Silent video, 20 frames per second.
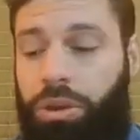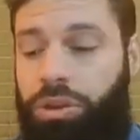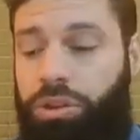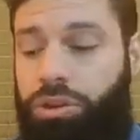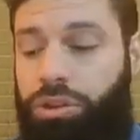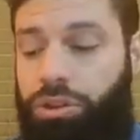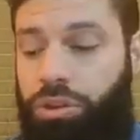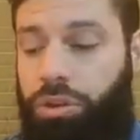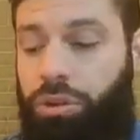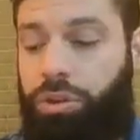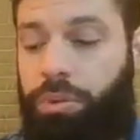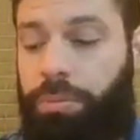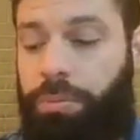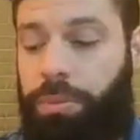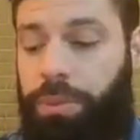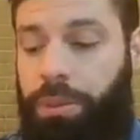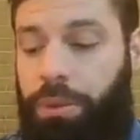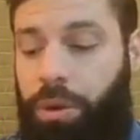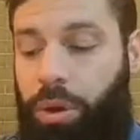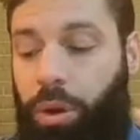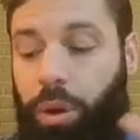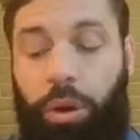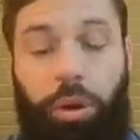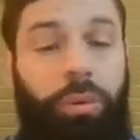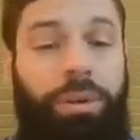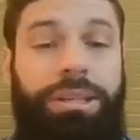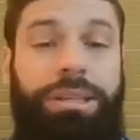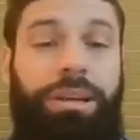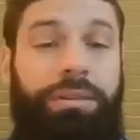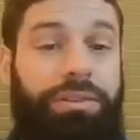So
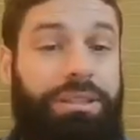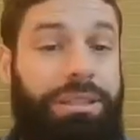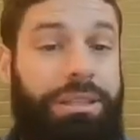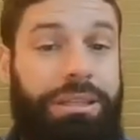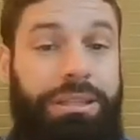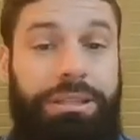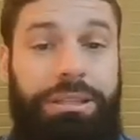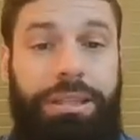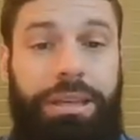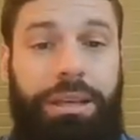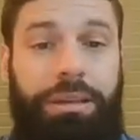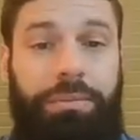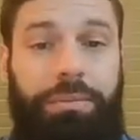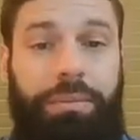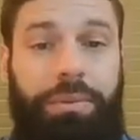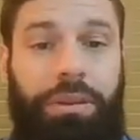always have a CTA.